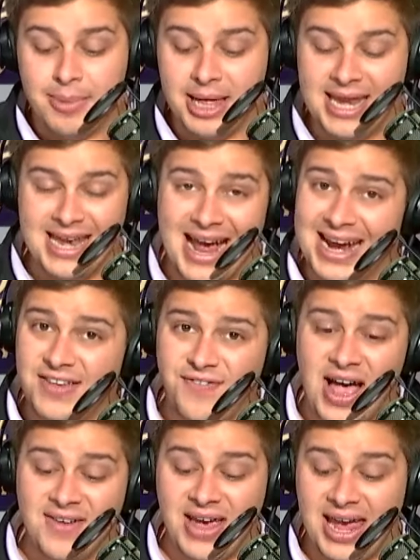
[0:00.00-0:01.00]
Played in
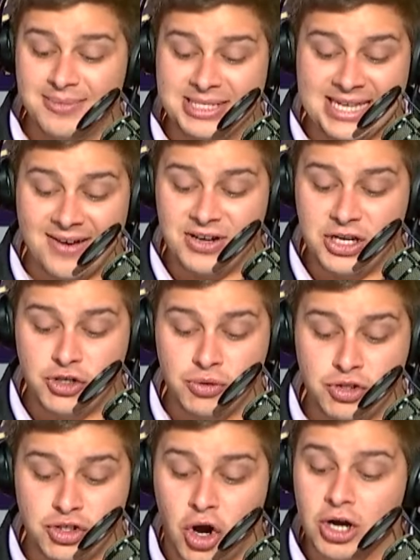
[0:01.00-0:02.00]
95 games,
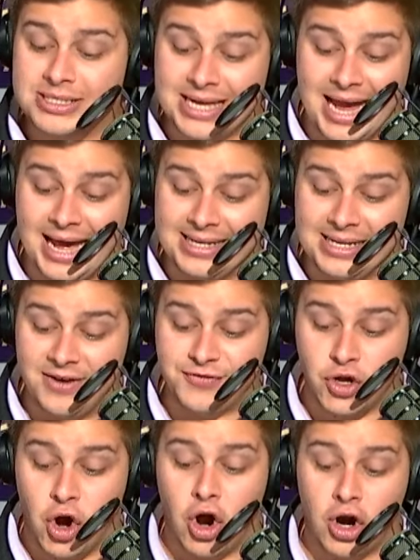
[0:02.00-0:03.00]
72 starts at
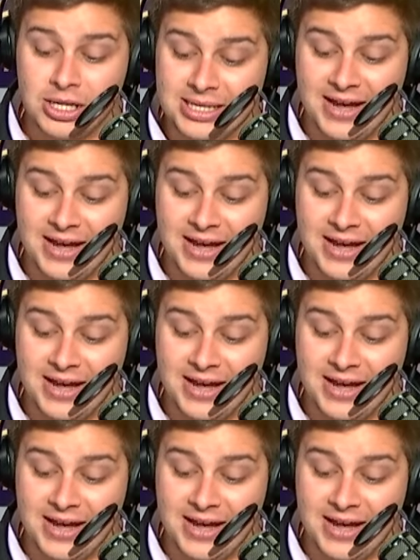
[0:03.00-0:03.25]
left guard,